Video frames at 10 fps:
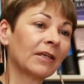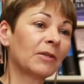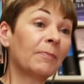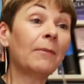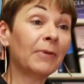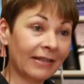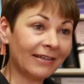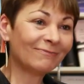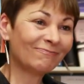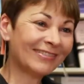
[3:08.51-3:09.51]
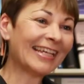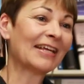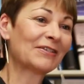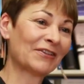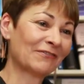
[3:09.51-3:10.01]
the public
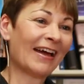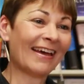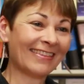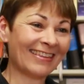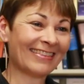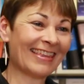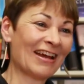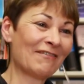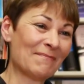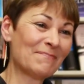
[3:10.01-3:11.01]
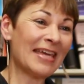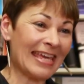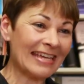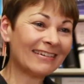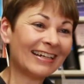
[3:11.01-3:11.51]
take to the fact that their
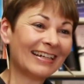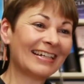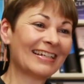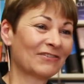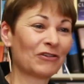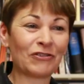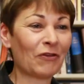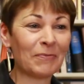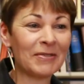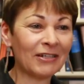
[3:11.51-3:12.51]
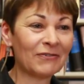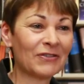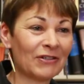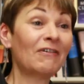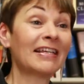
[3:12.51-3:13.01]
MP has just got
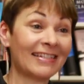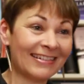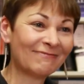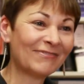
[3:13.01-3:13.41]
themselves arrested.